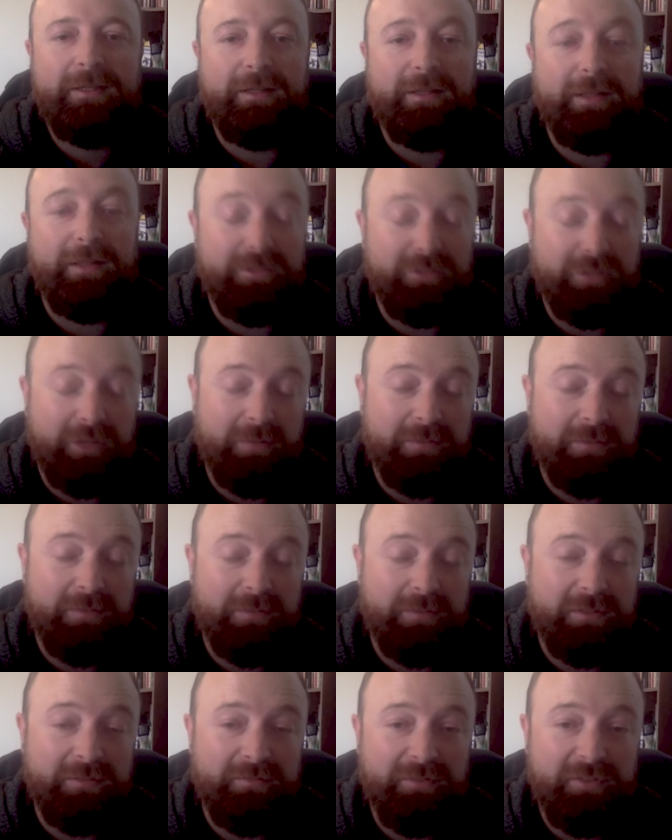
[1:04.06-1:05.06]
the Len
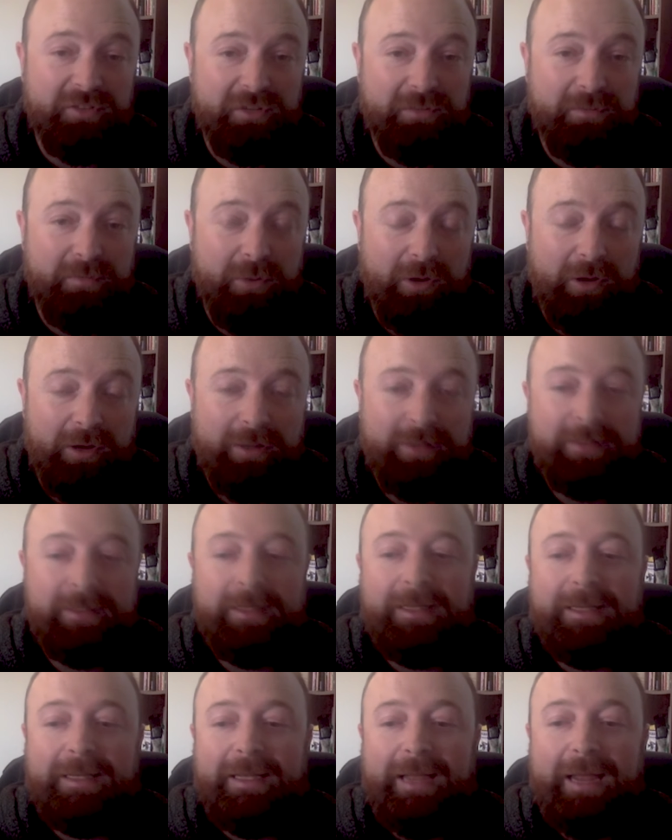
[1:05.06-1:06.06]
Thompson Fishing Pond
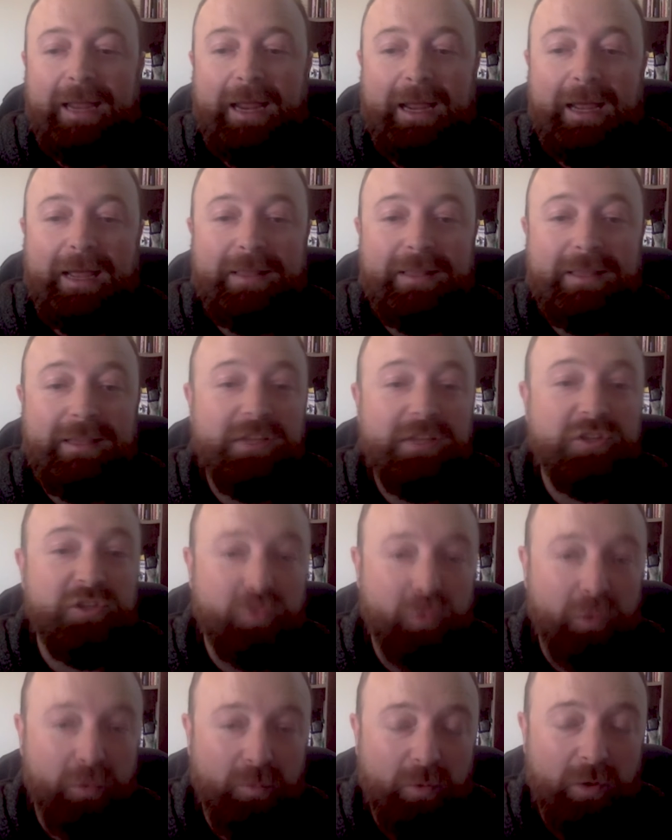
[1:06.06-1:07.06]
and the East
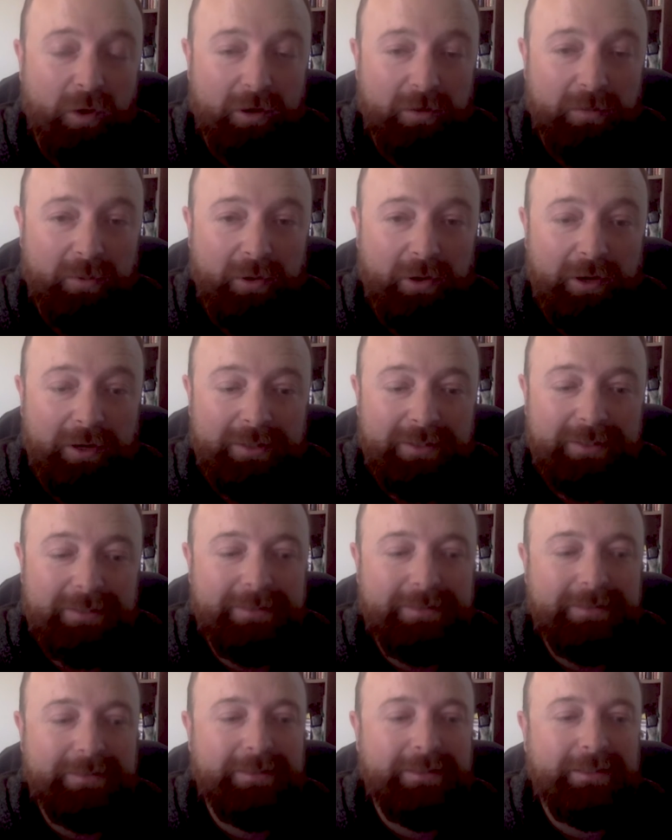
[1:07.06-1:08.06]
Stormwater Pond.
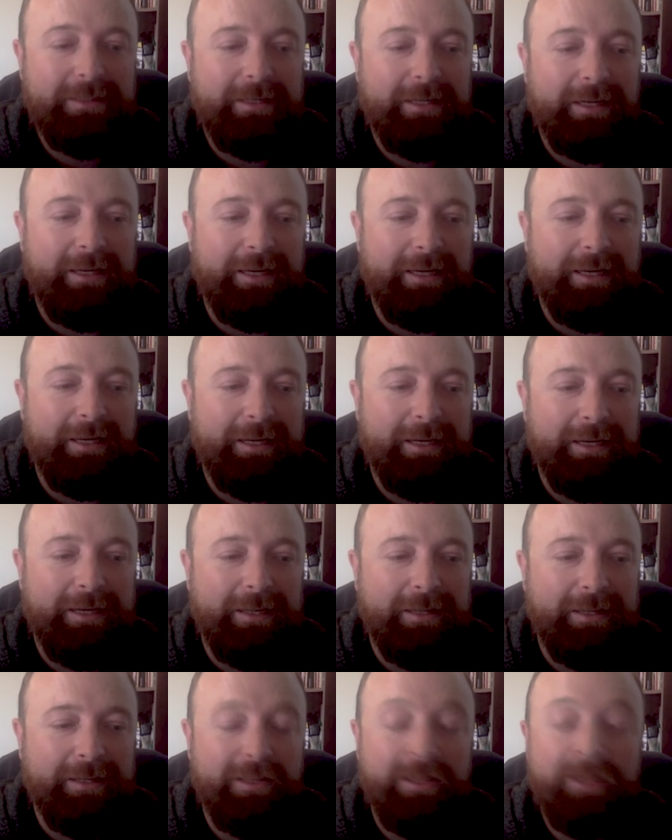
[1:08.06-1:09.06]

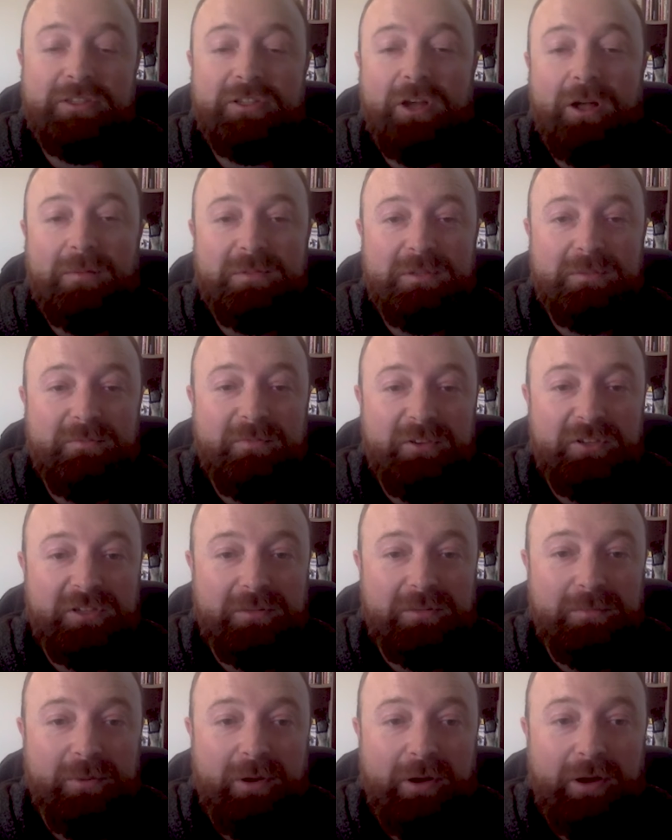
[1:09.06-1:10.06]
The Len Thompson
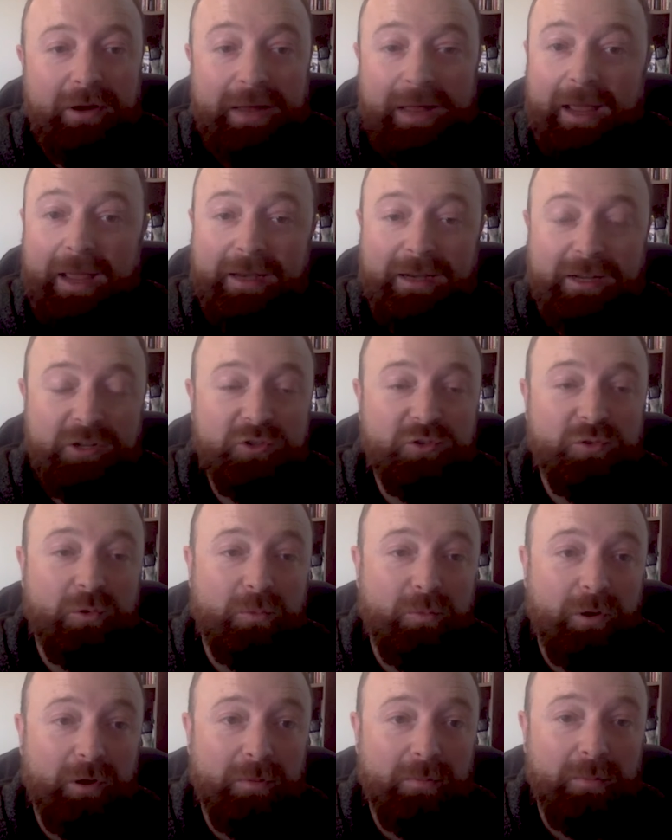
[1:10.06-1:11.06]
Fishing Pond and East
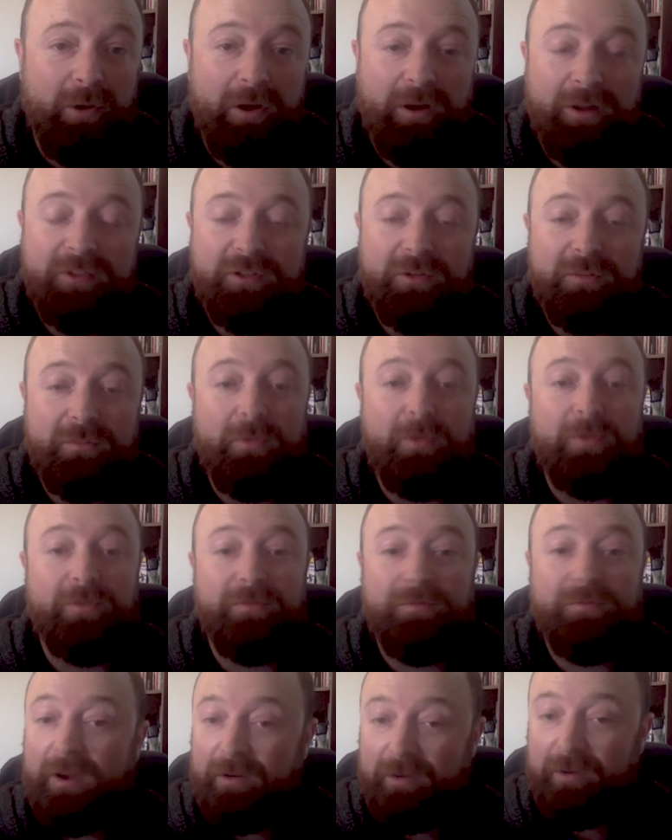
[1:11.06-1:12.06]
Stormwater Ponds are both
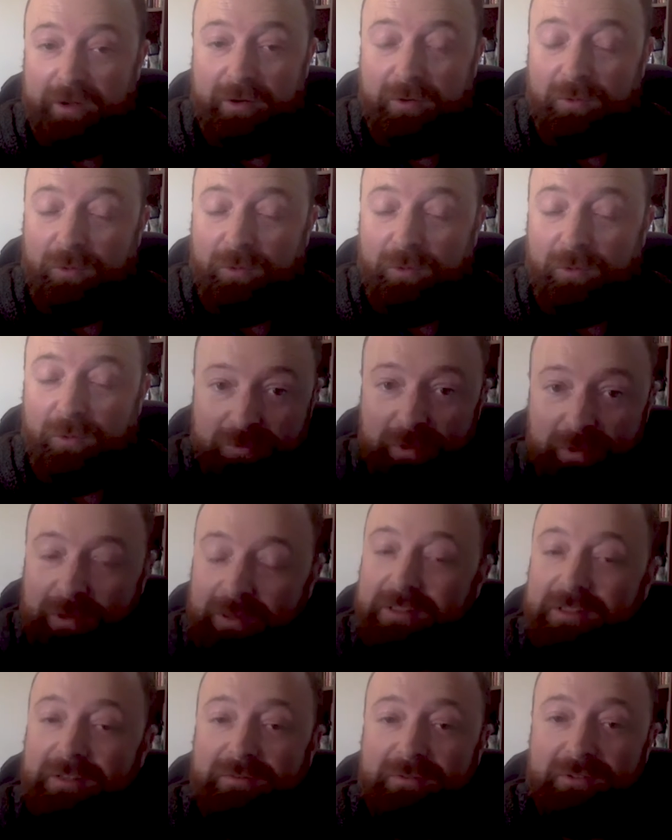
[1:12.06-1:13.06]
very old,
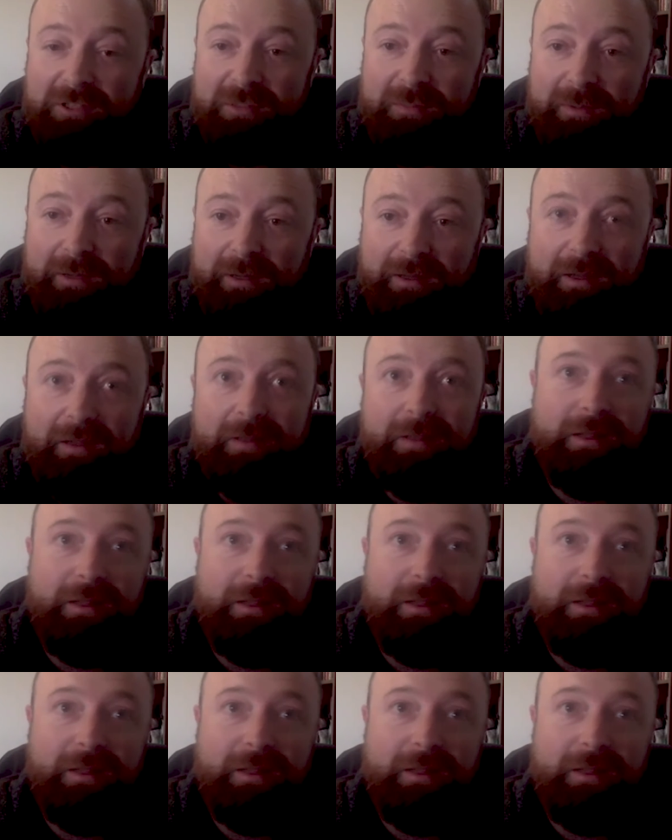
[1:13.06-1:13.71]
relatively speaking.